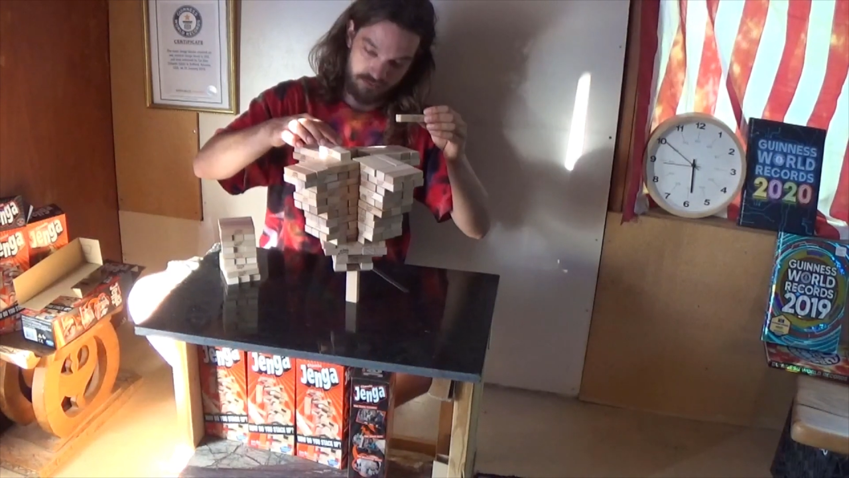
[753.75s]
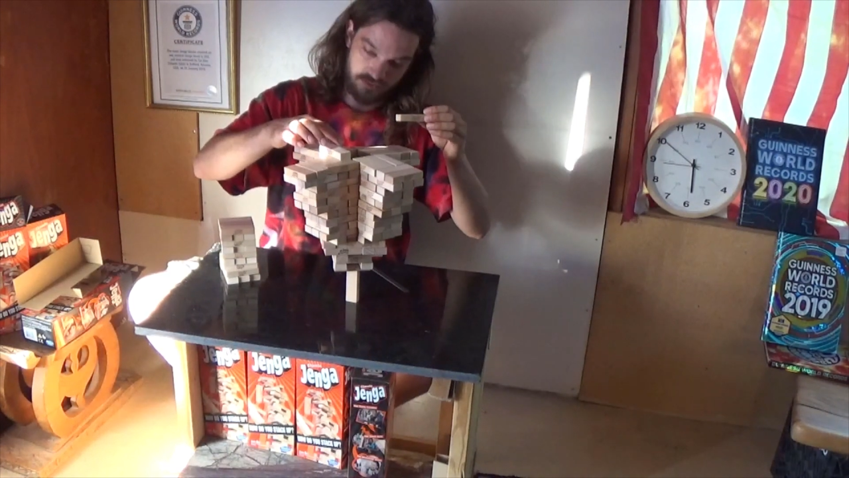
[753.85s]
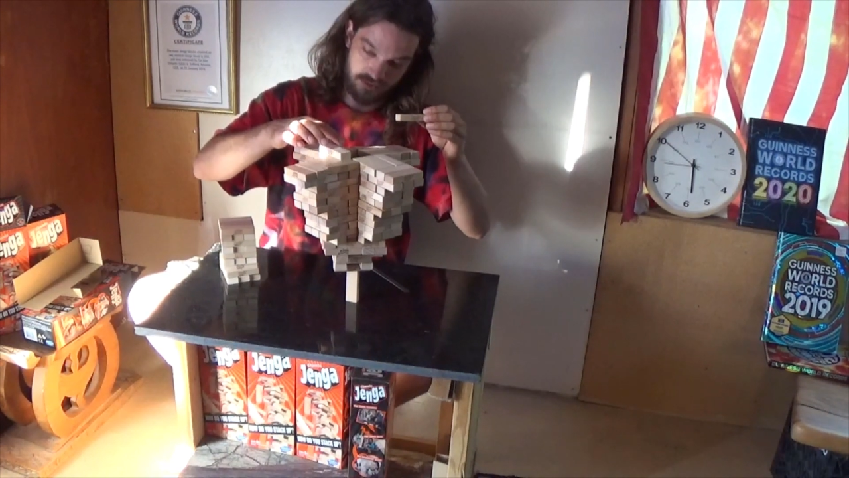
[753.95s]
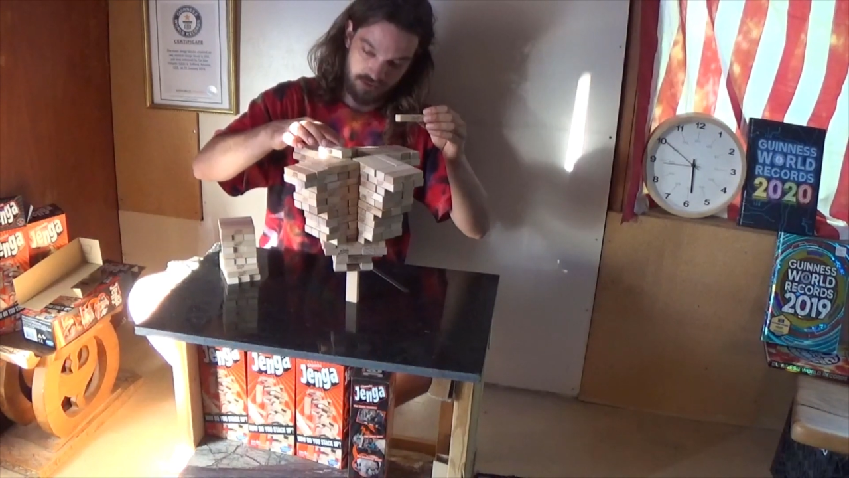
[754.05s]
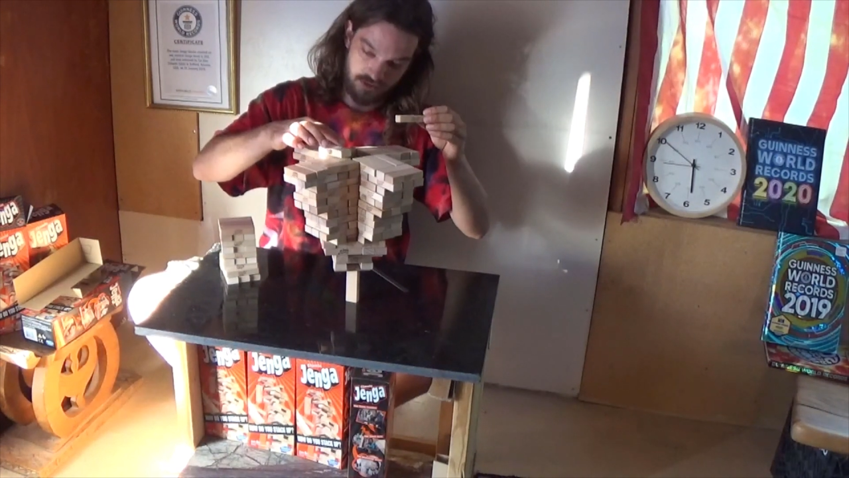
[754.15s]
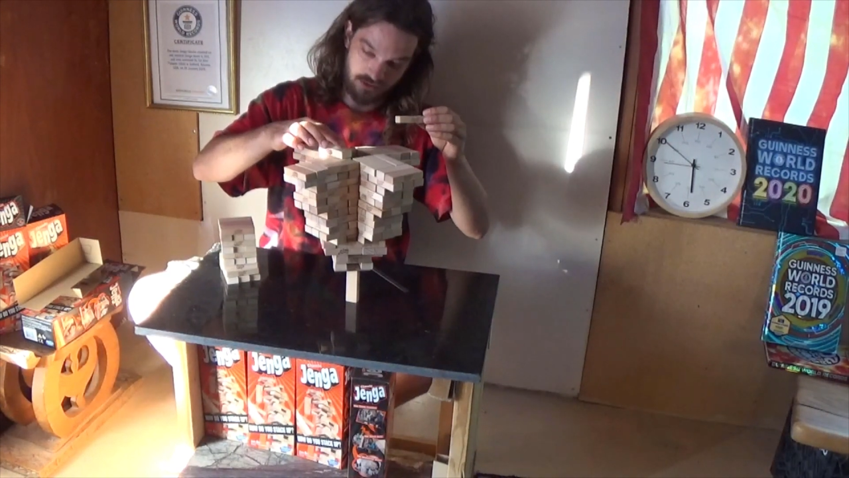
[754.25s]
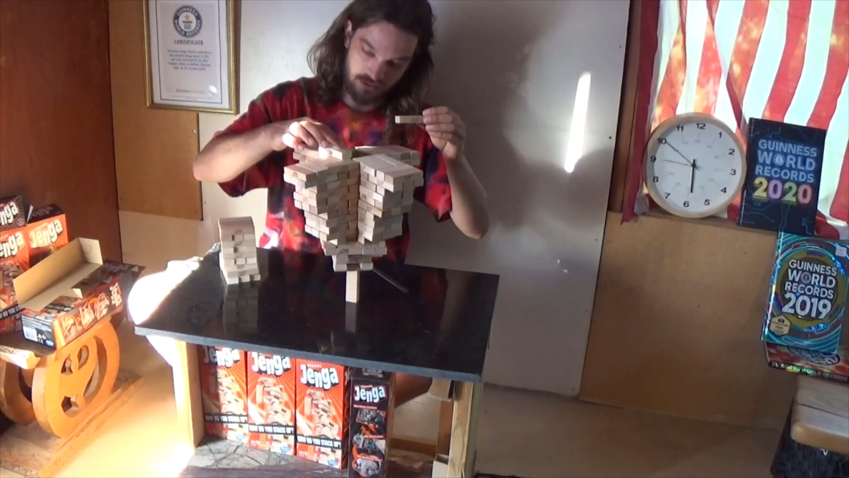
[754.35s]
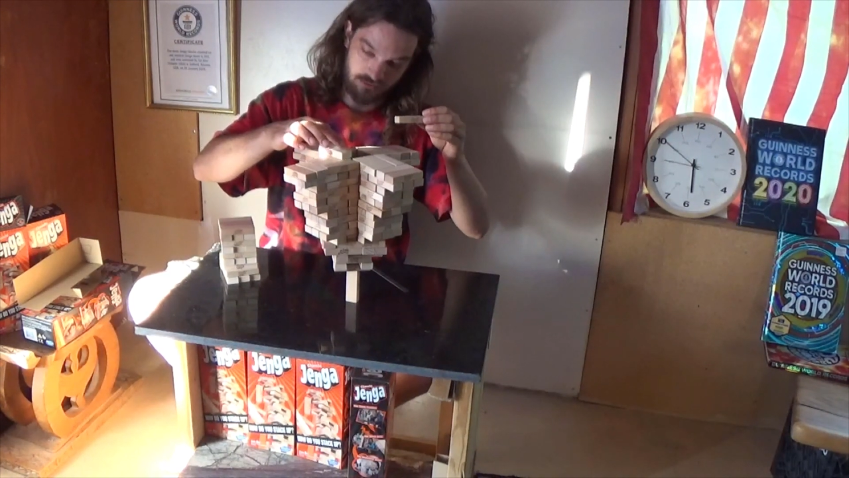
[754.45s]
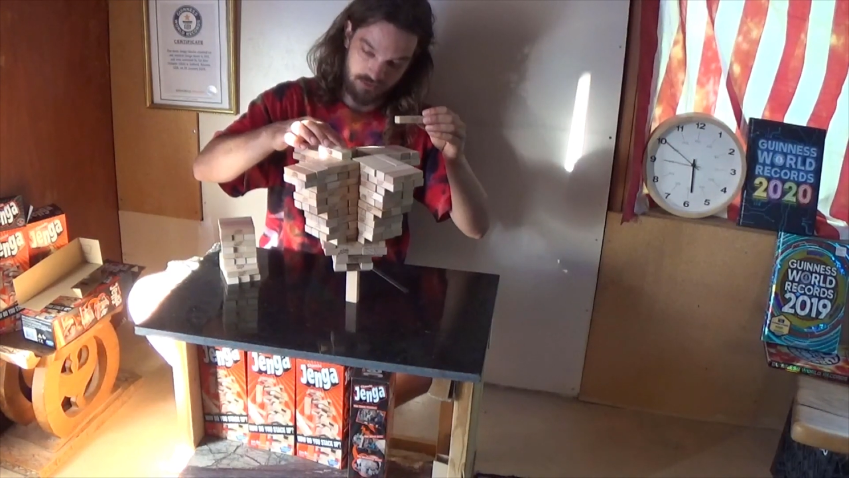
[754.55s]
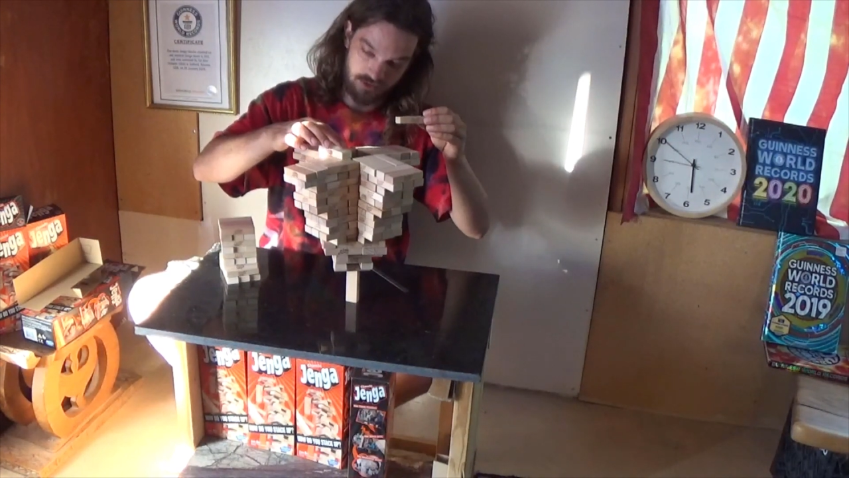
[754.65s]
select
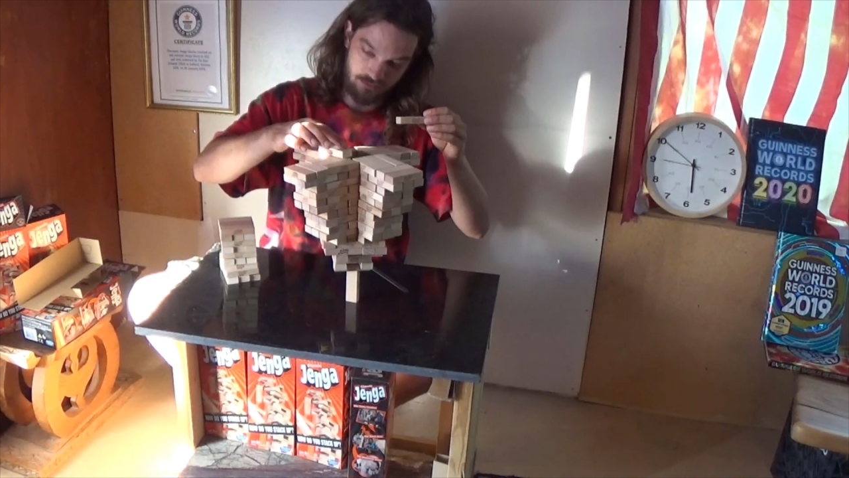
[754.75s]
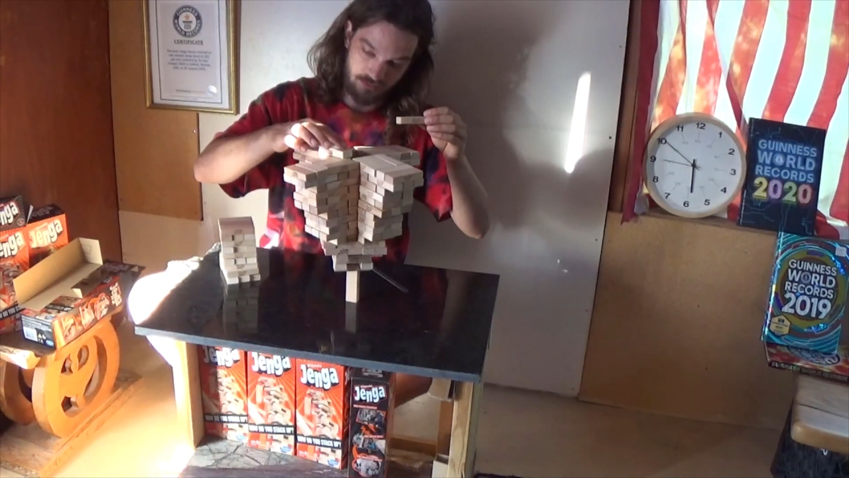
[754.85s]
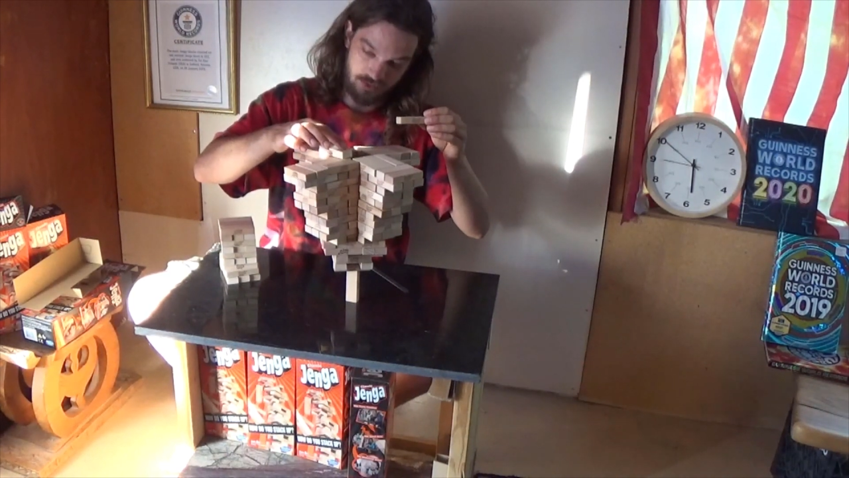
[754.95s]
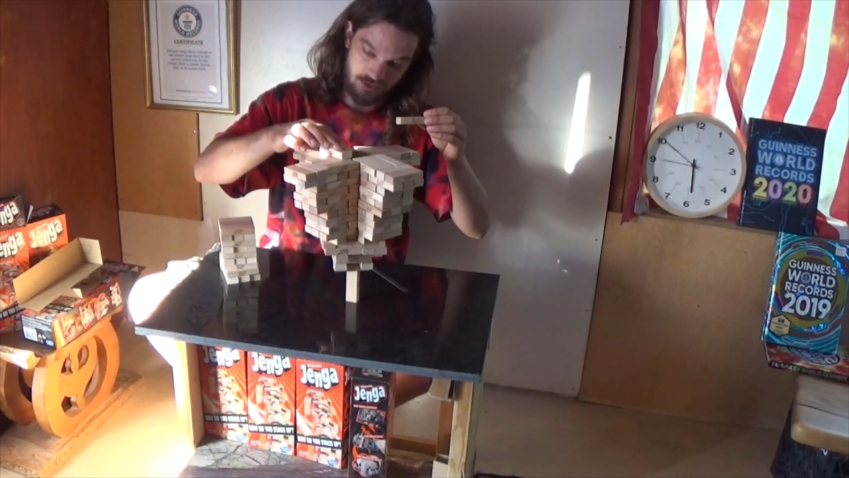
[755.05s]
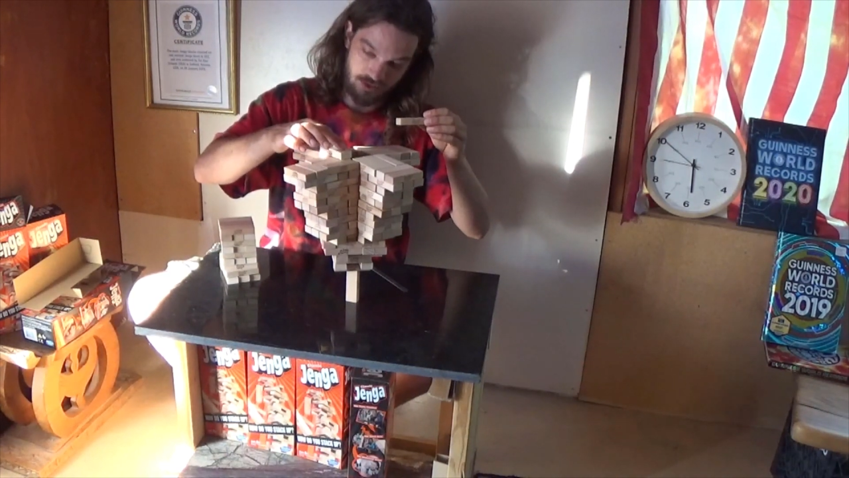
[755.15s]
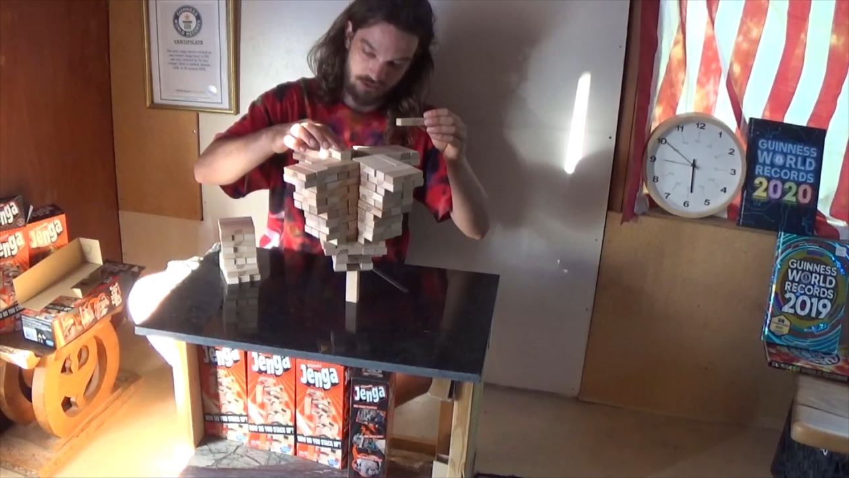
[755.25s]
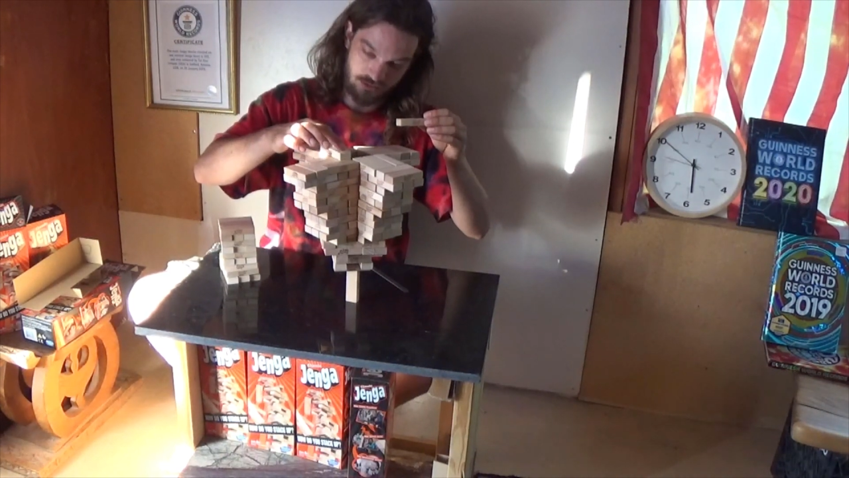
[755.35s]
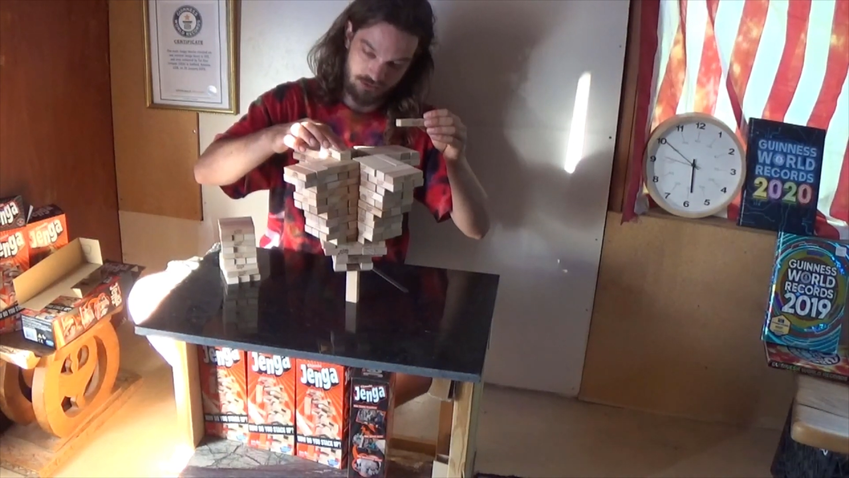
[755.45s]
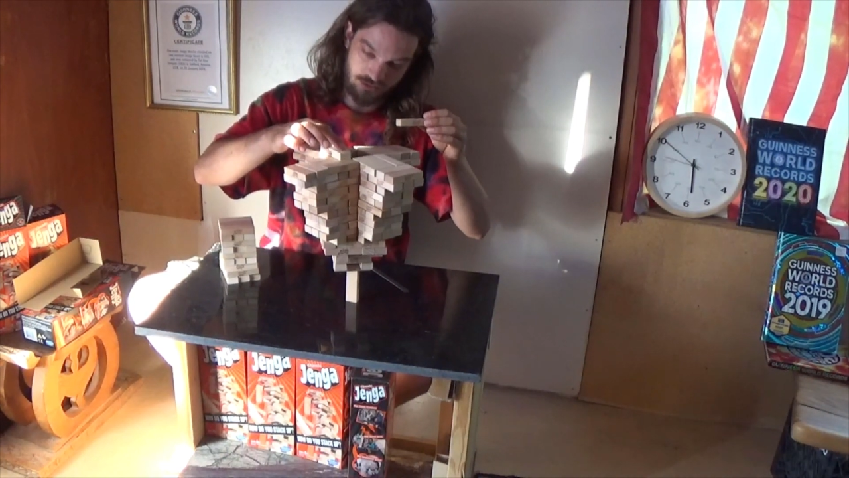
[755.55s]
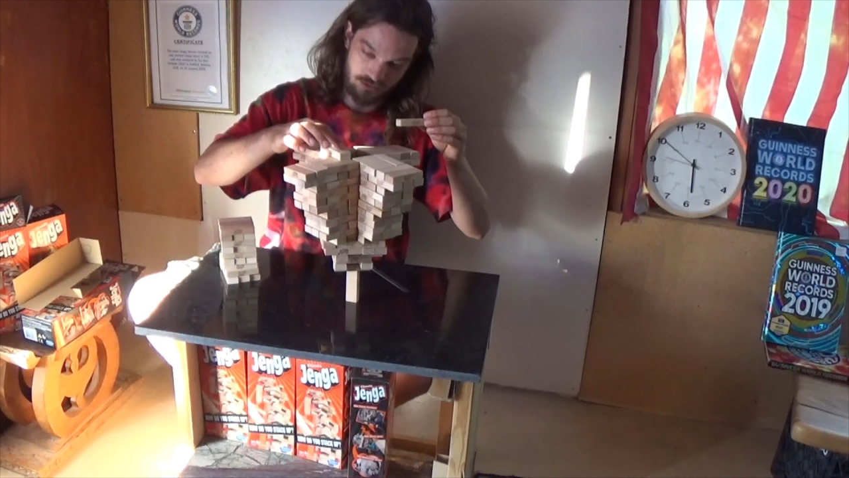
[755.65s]
the right
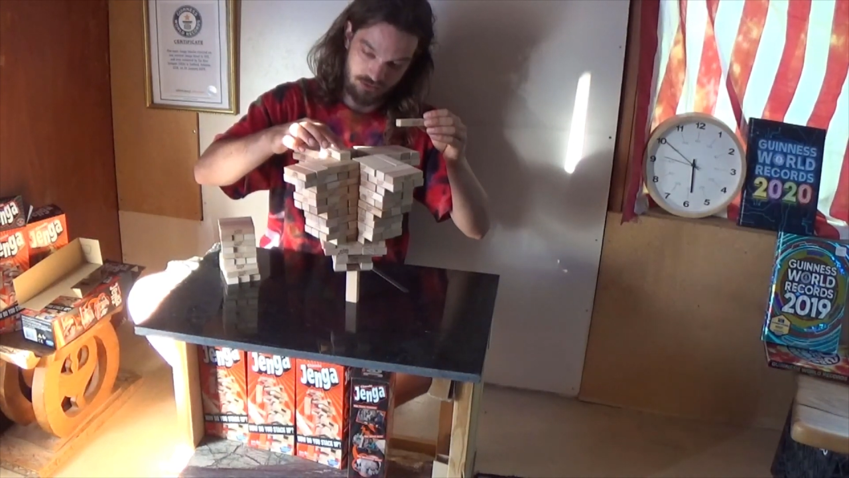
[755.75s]
blocks